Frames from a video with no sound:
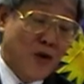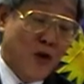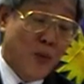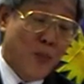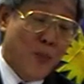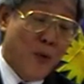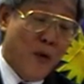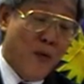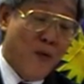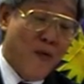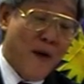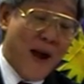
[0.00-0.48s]
to
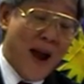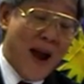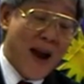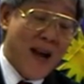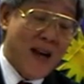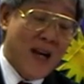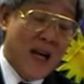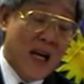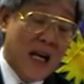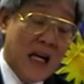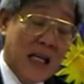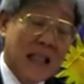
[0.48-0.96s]

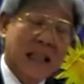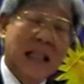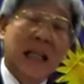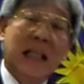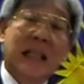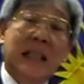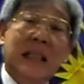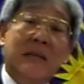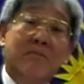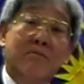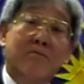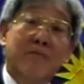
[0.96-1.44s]
prevent the
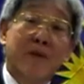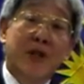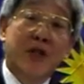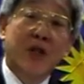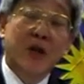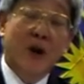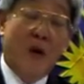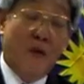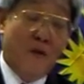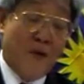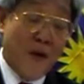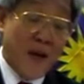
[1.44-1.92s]

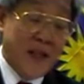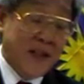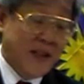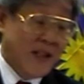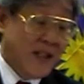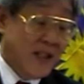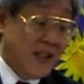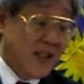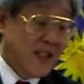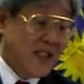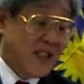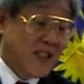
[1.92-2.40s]
commission
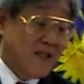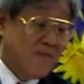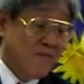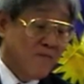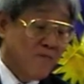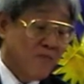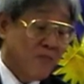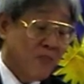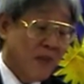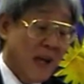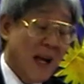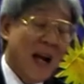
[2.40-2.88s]
offences
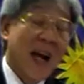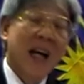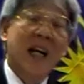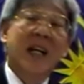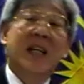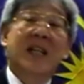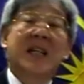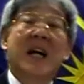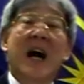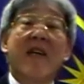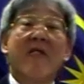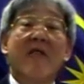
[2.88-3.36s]

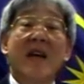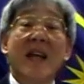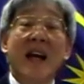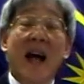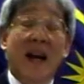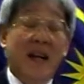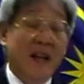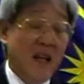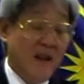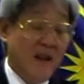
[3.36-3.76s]
currently under